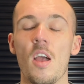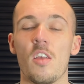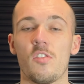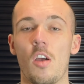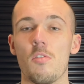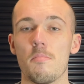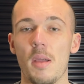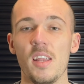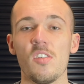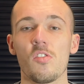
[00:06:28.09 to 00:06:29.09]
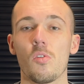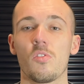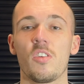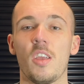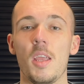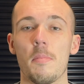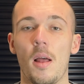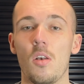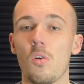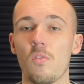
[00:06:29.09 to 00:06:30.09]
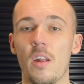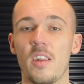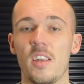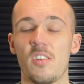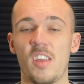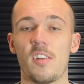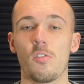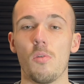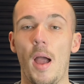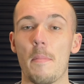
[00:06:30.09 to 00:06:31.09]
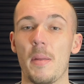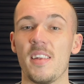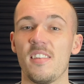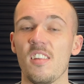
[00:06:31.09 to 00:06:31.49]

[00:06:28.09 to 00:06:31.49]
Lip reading: So making sure to keep a long run in your schedule and being